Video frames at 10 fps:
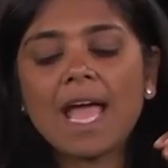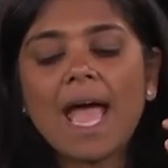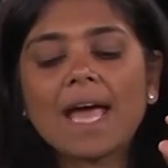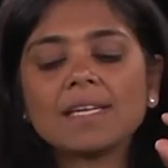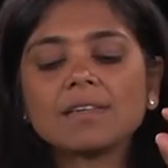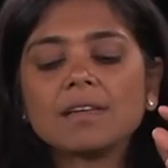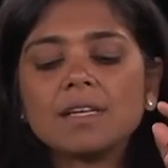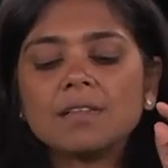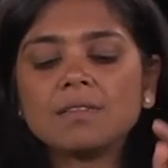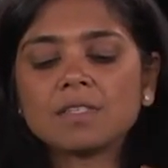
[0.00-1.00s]
And
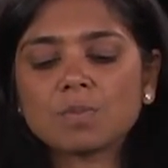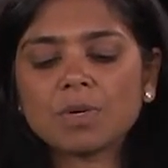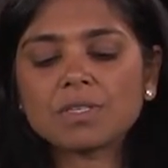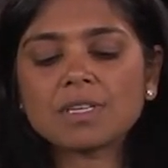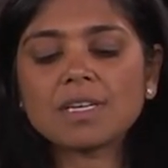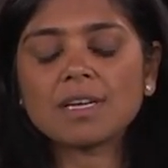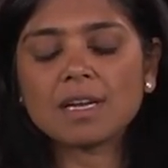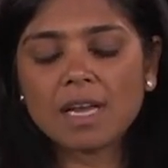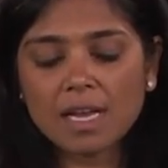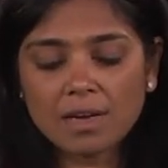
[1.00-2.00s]
this person
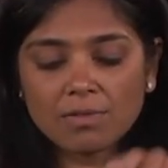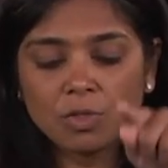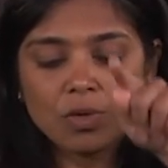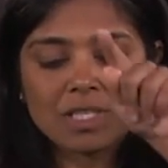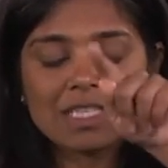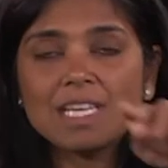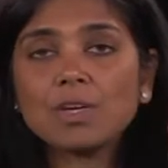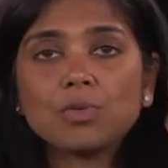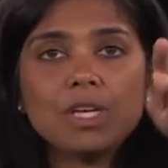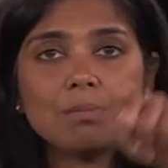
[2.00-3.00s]
you can see
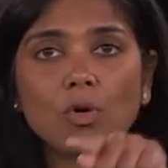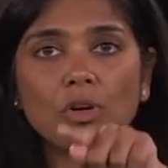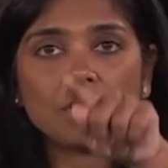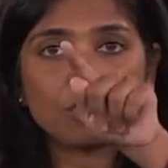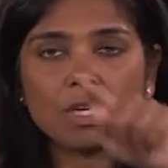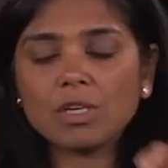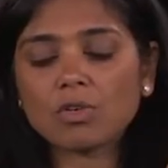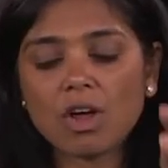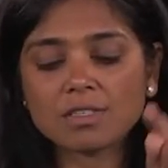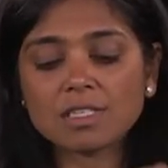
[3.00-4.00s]
green point, green
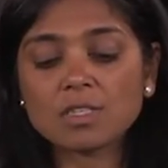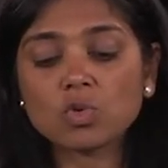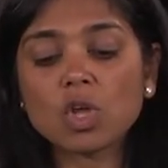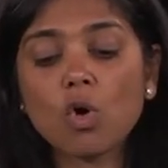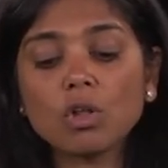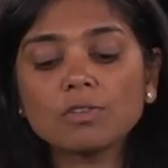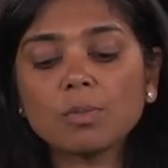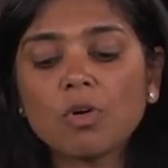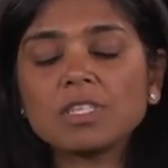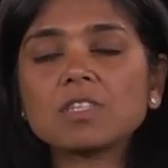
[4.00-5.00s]
crosses, those are all of the
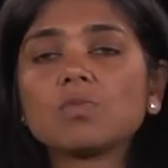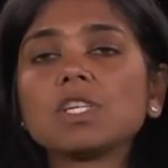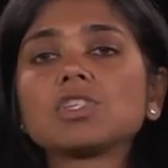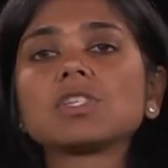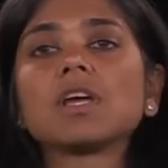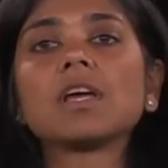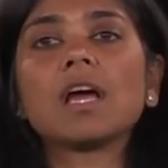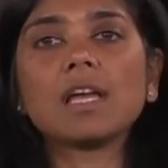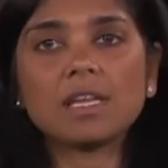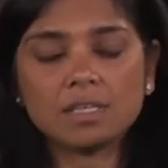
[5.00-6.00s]
points at which
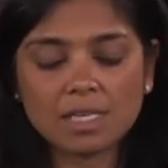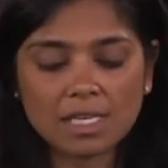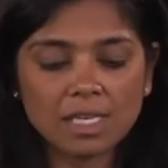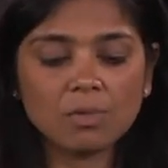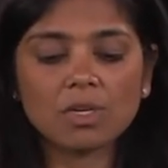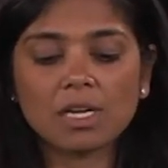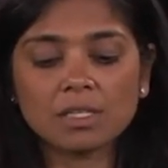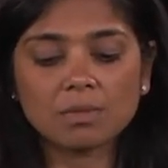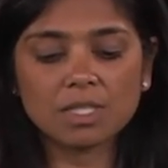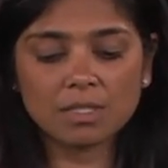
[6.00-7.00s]
hemod
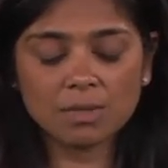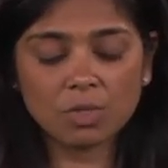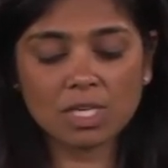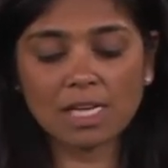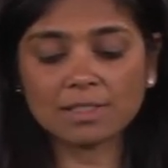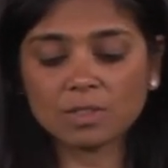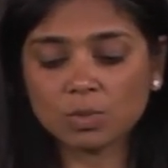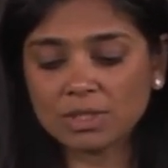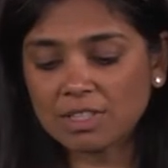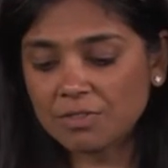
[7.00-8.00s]
intermittent hemodialysis
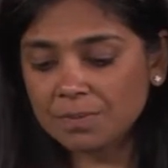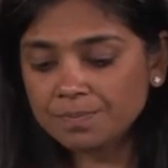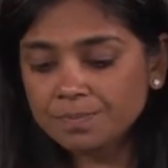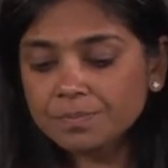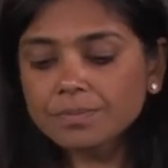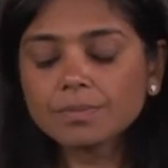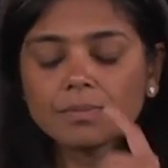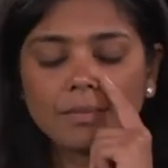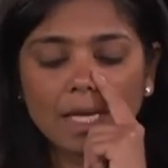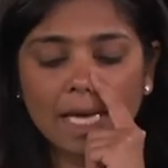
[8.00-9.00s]
was given.
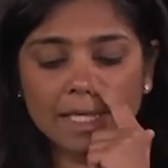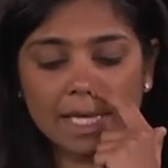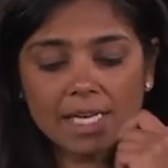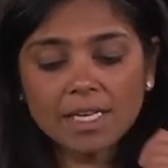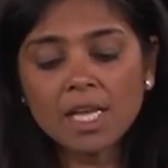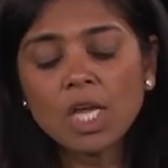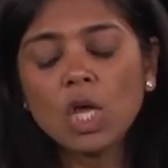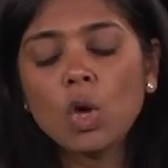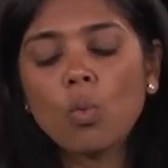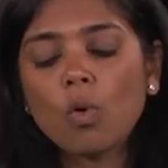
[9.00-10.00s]
And then
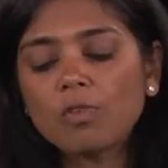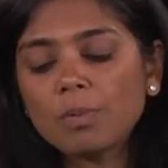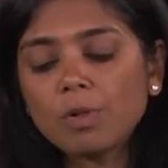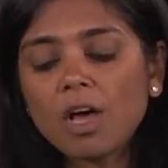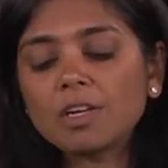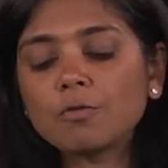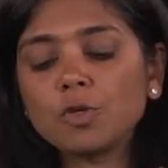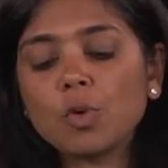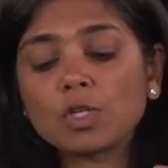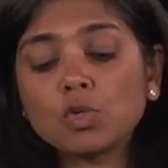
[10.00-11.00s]
what we're plotting for
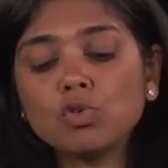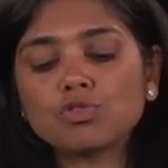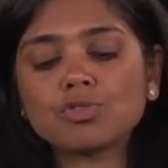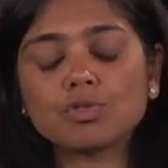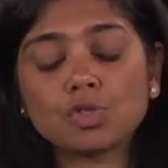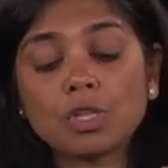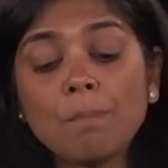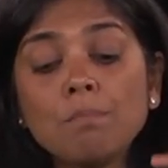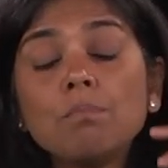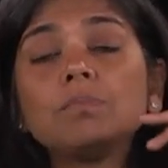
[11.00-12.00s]
you are two
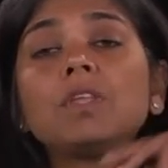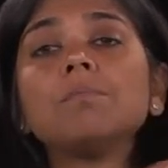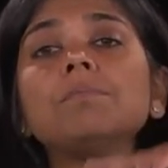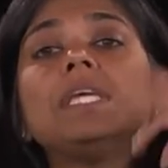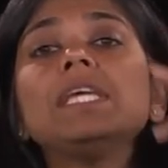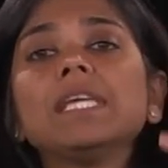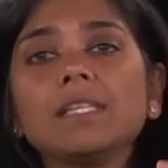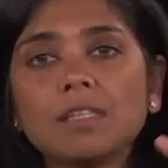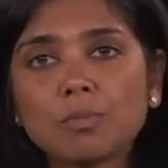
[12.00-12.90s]
the, the mean, the